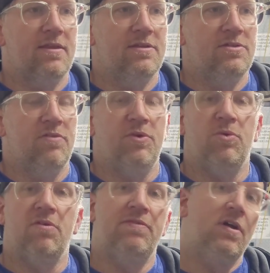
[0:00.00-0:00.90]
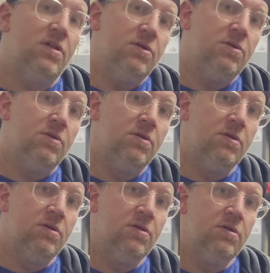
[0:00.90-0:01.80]
so if you want to follow
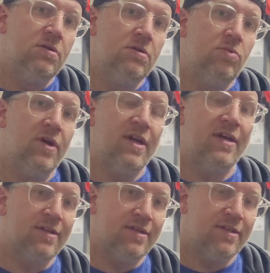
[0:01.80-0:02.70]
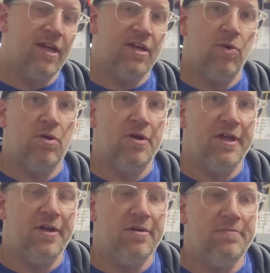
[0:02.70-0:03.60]
what I got going on
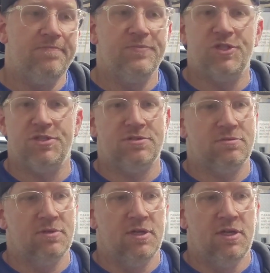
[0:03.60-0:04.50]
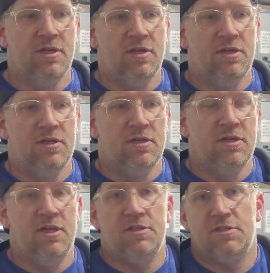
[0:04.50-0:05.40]
here, just
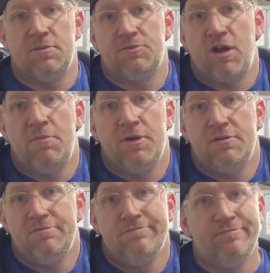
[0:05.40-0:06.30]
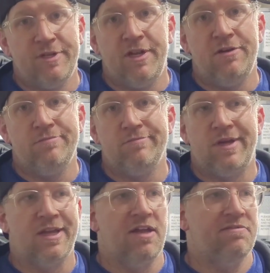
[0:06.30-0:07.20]
hit the subscribe button.
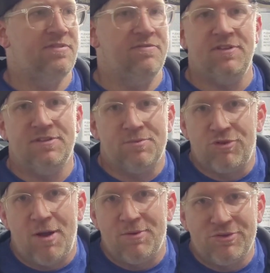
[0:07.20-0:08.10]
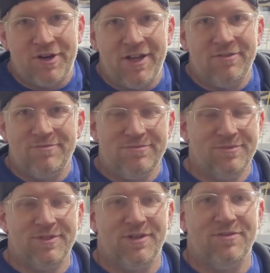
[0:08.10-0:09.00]
I got 50 subscribers right now,
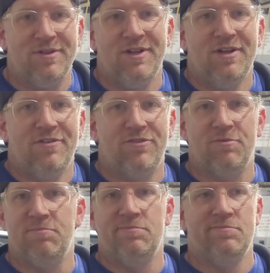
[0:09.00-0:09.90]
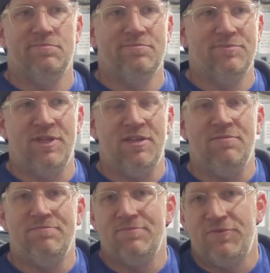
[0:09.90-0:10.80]
so from the
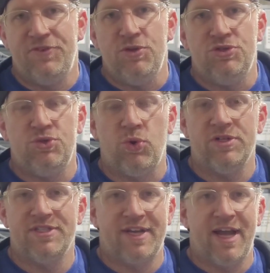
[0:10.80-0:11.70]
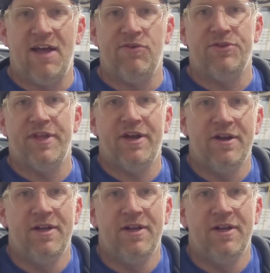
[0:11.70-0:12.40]
few shorts that I have on there.